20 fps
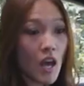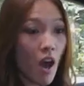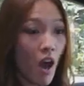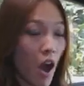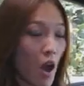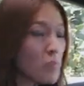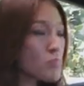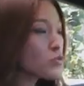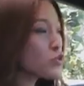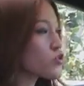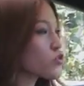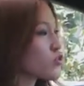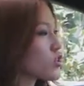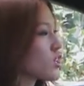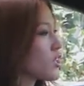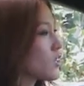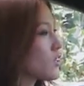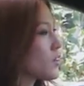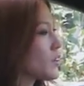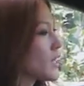
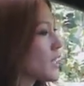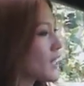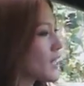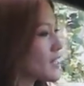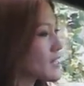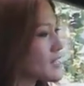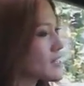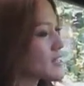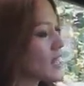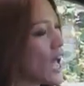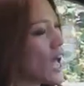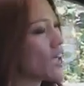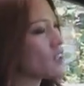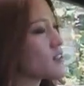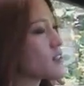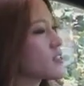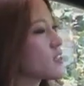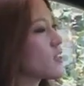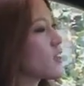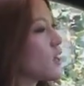option, it's
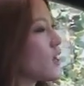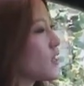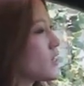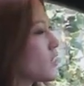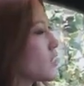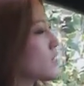not an